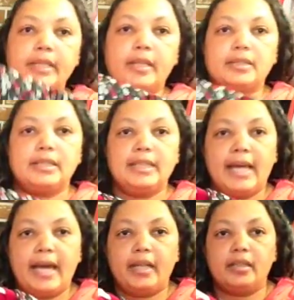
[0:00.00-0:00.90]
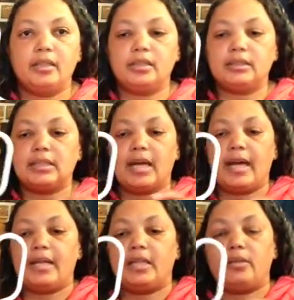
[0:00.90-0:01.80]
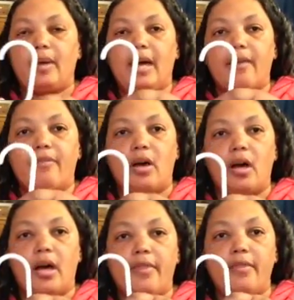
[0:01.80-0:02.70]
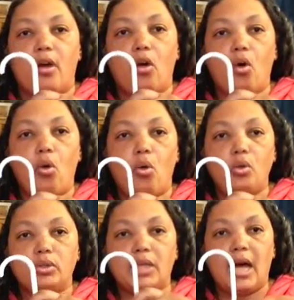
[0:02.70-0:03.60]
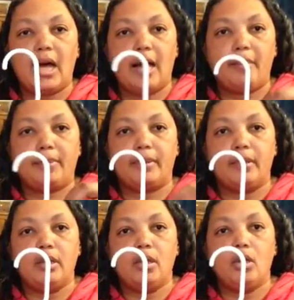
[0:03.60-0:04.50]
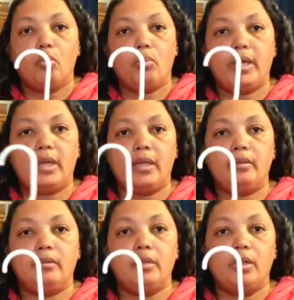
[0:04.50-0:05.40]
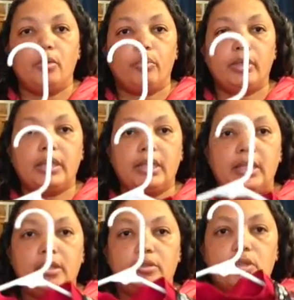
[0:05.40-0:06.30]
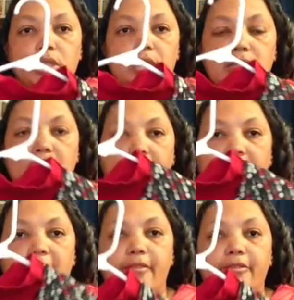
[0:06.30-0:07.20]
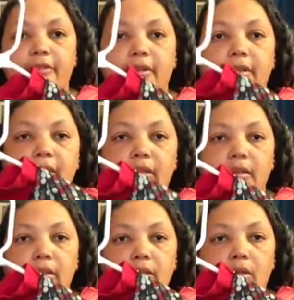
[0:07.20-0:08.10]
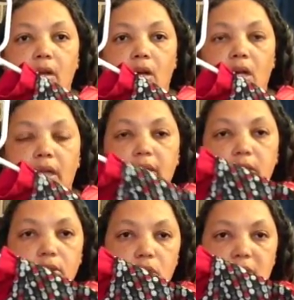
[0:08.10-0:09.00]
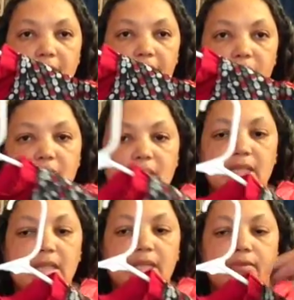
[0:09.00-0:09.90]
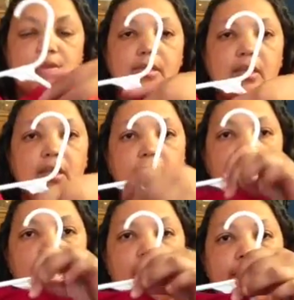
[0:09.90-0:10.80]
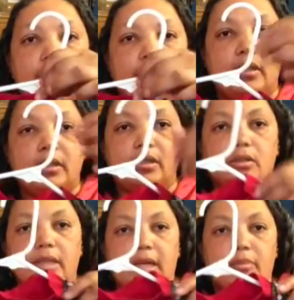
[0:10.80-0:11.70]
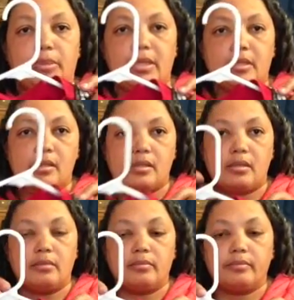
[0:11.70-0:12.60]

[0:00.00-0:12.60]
Now see that? It looks like you have on the whole top when really you just have on, you just have the sleeves and then the little neck piece.